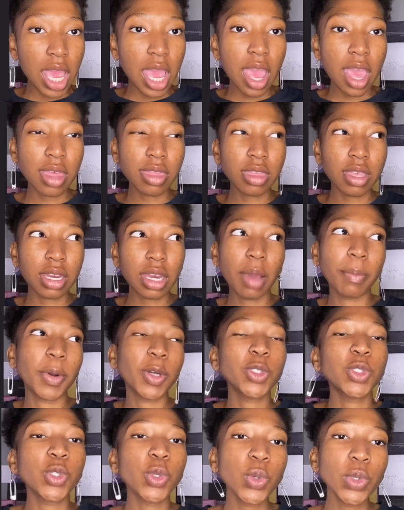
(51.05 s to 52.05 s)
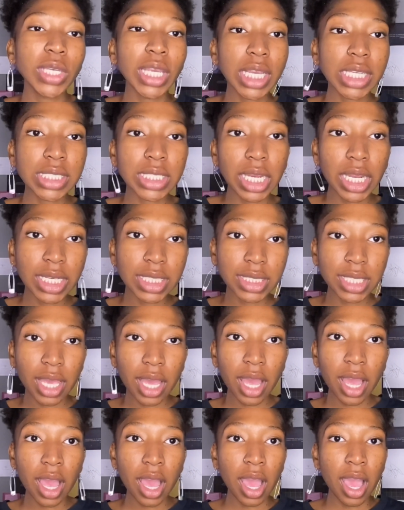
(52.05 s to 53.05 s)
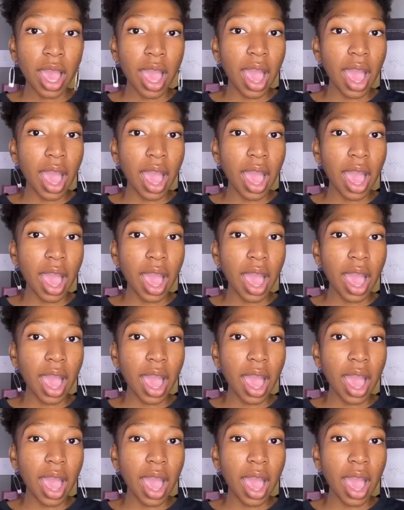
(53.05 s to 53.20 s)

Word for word: And then about two days later,